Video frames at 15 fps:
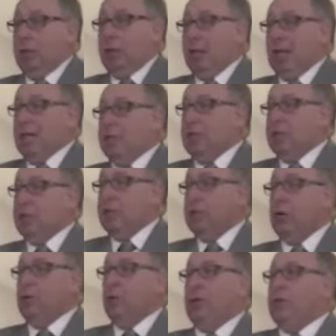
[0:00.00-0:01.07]
That is
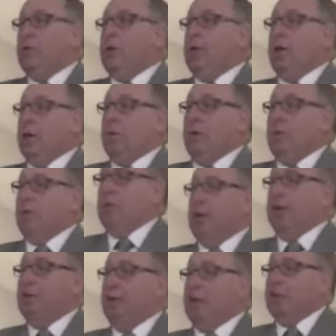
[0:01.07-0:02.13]
so unique when you think
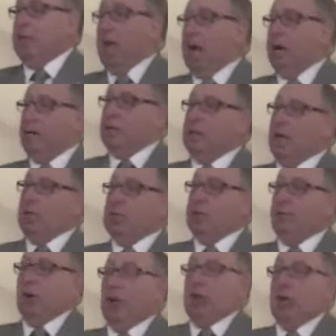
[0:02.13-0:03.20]
of the entire size of
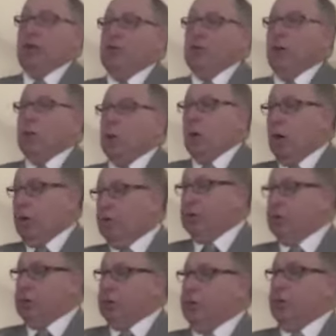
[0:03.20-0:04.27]
our country and all the
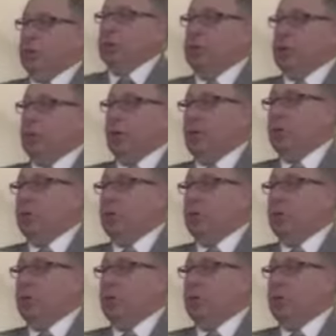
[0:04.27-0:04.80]
schools and all